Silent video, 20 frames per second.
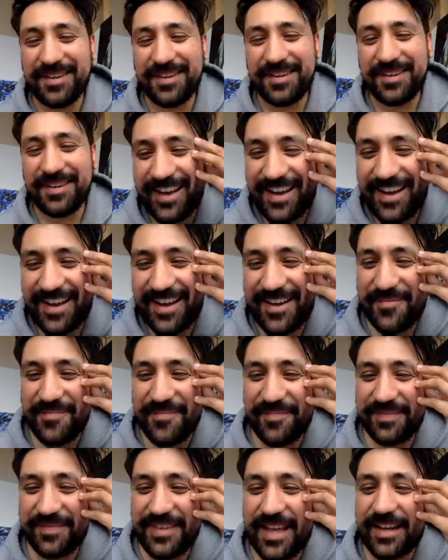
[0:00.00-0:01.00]
Um,
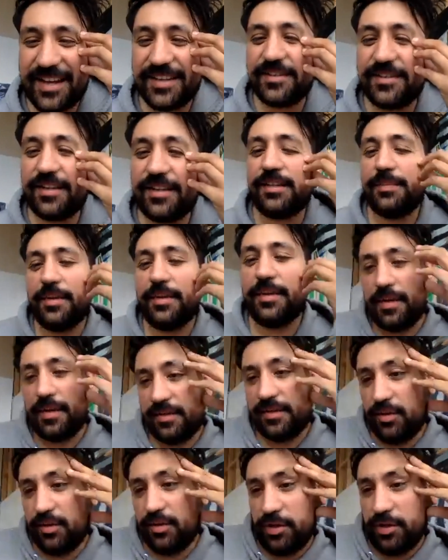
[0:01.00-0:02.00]
yeah, can you talk a little bit about
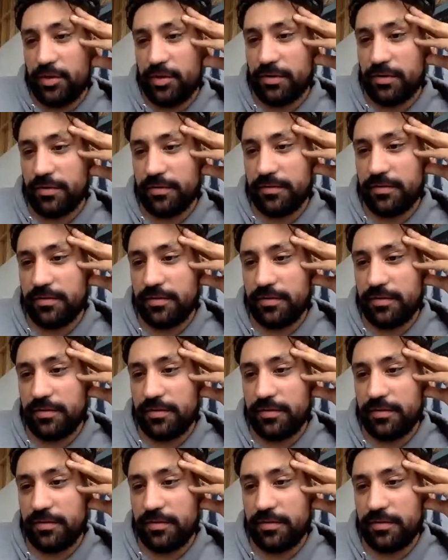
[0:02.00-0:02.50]
your